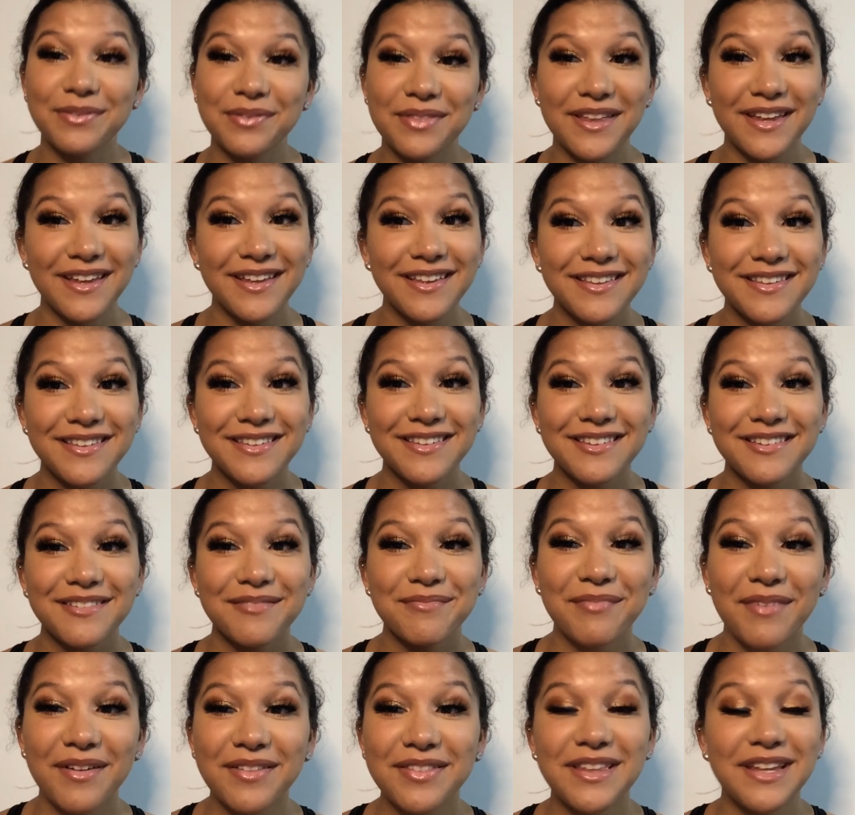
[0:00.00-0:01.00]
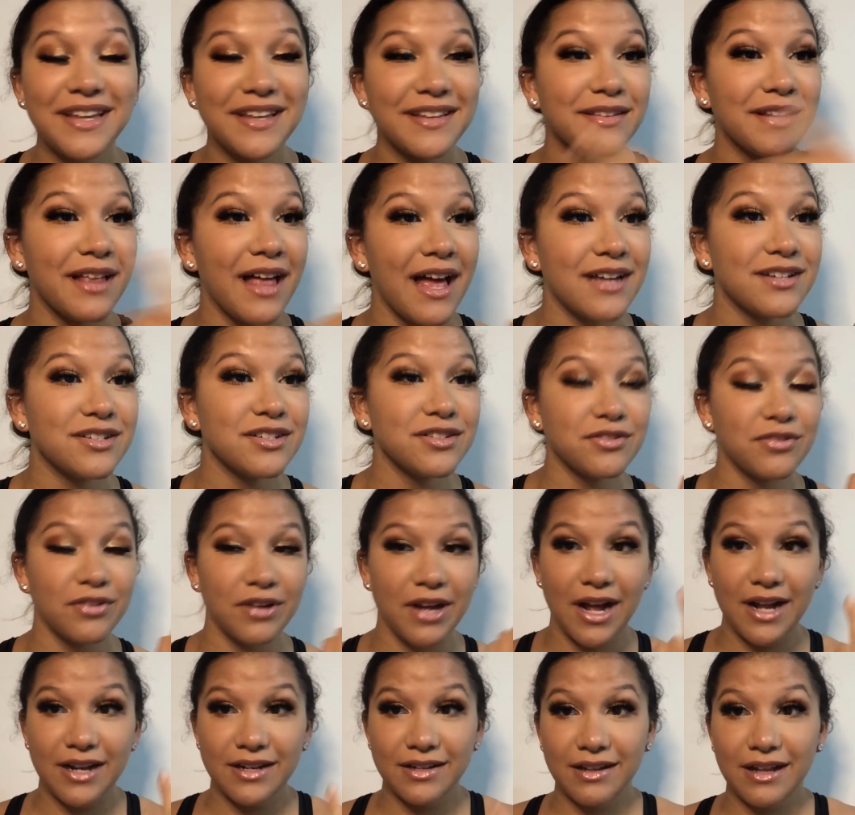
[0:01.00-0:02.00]
These lashes are
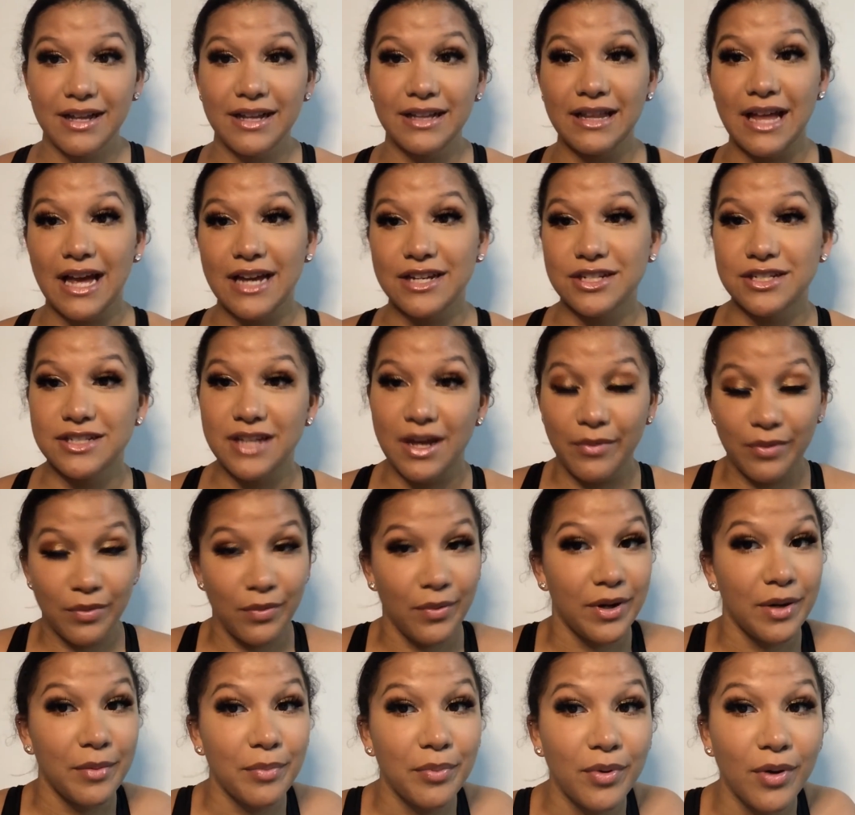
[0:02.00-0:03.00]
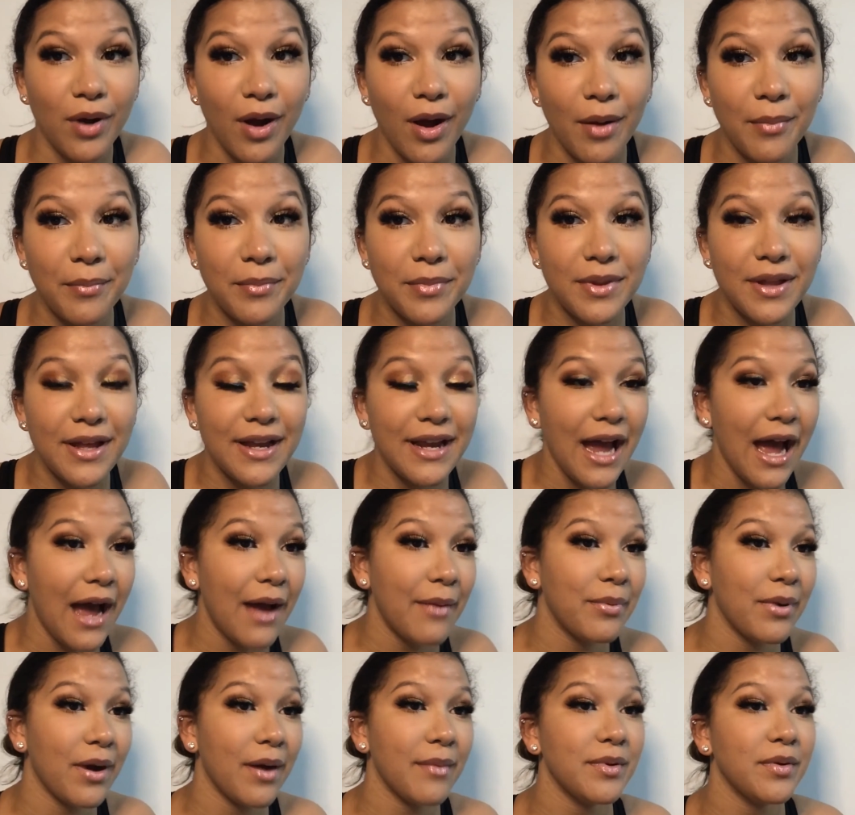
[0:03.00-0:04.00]
kind of like lashes I would wear to prom. Like, I
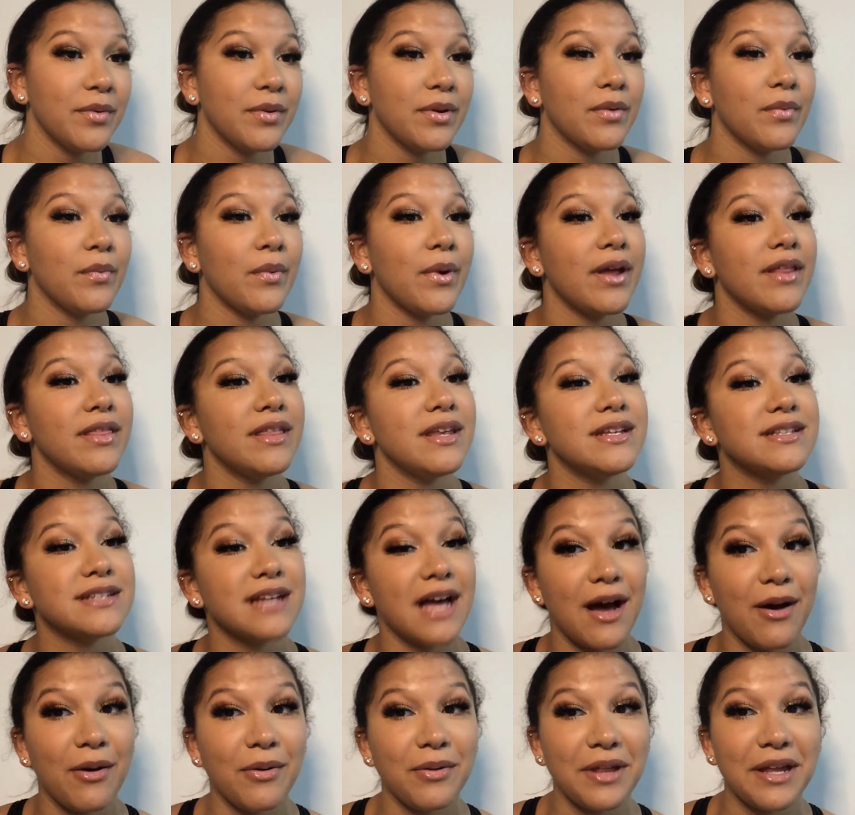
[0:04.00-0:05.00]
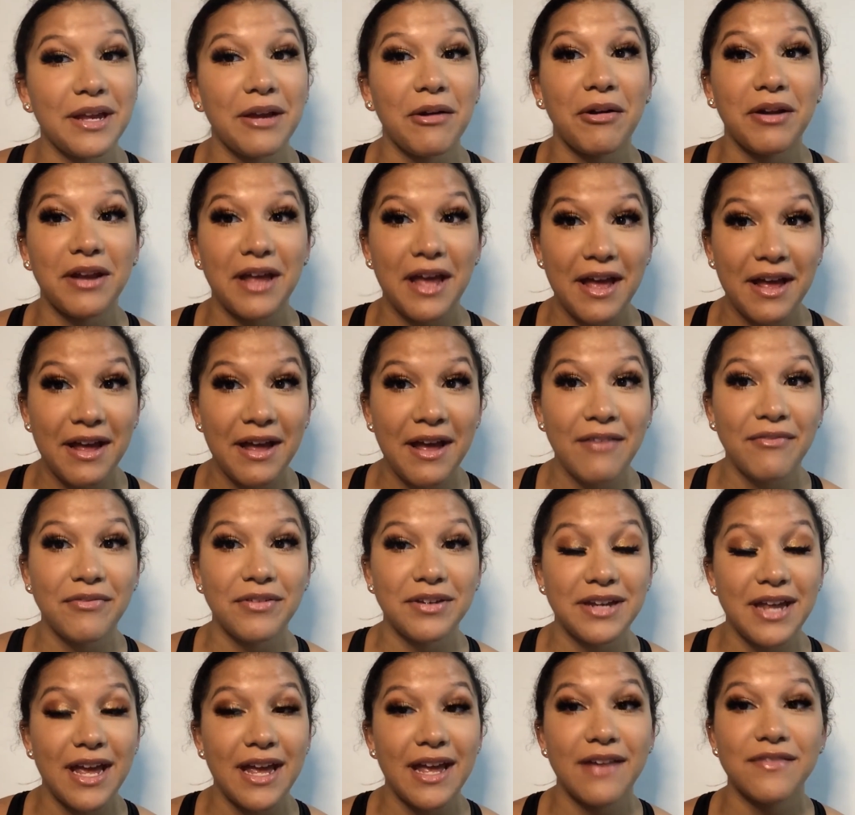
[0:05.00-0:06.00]
probably wouldn't wear these out like on
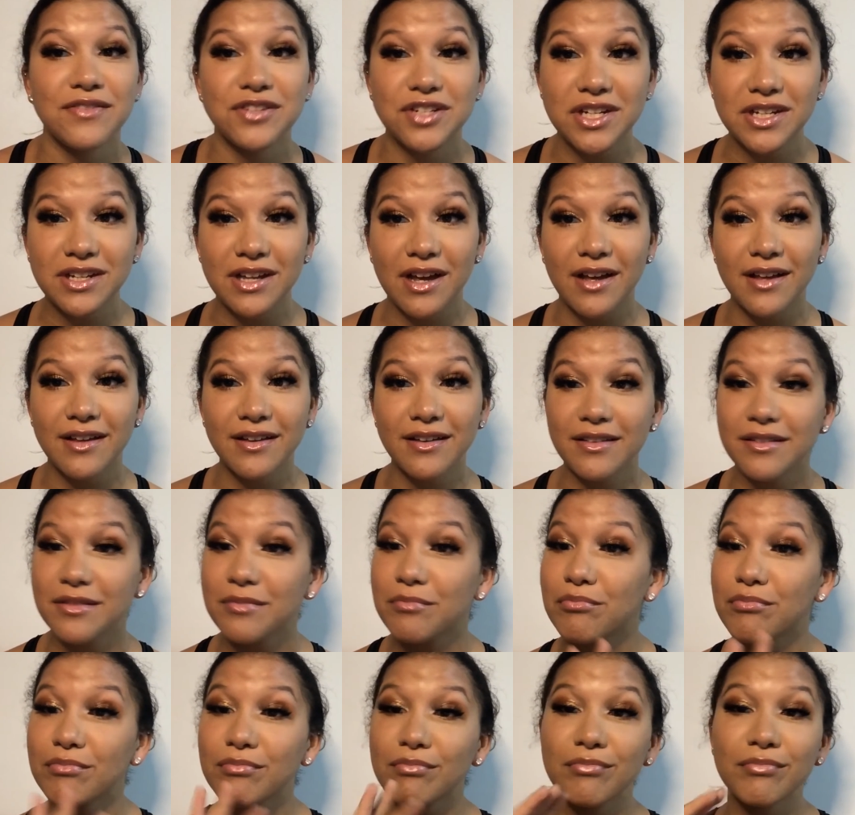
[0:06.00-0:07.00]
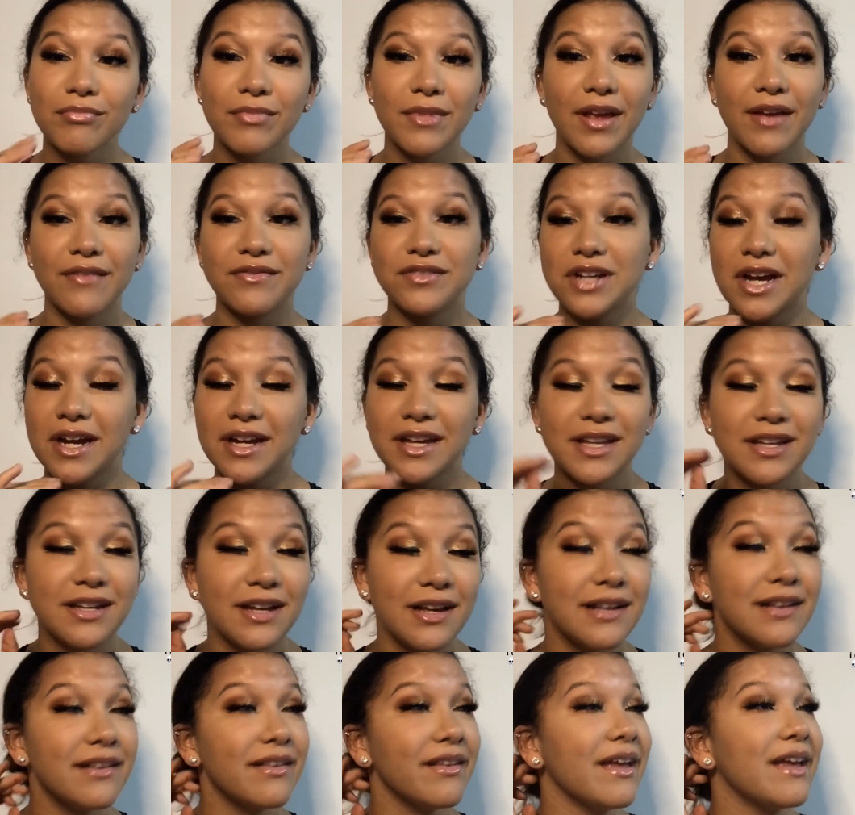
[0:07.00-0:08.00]
every day. If Jackie
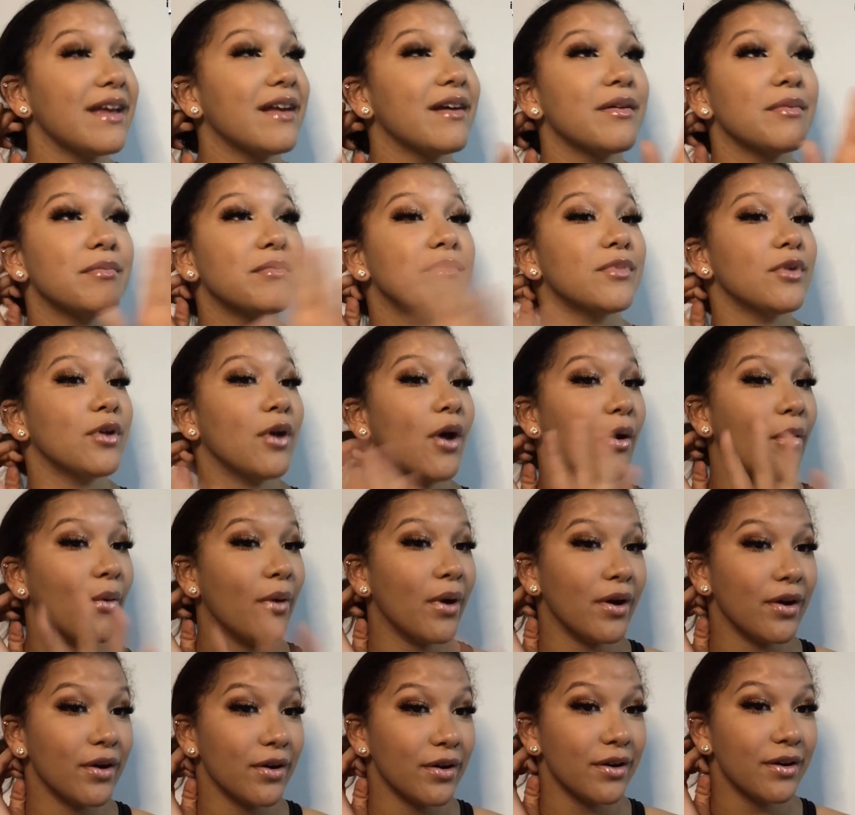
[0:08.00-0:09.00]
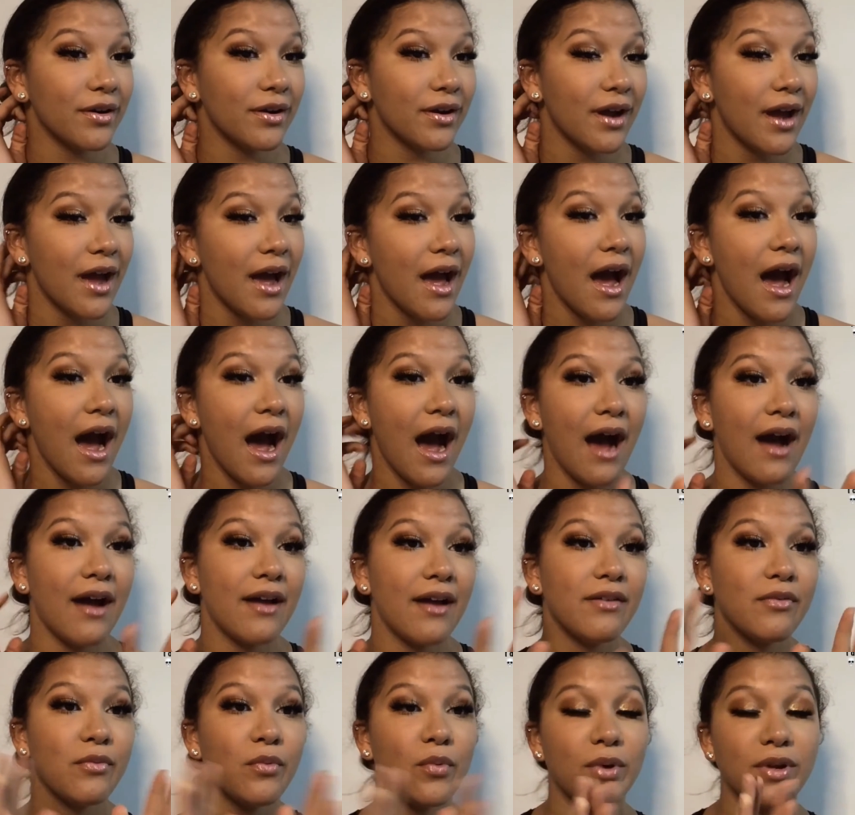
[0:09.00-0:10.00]
does, like, go her,
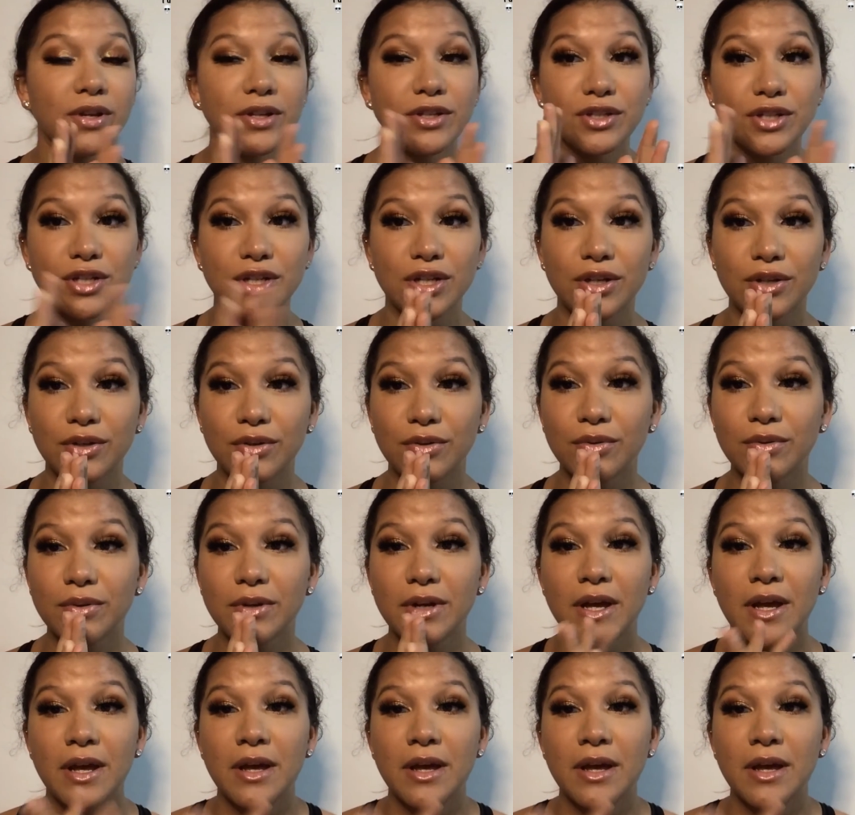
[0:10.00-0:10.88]
I would too.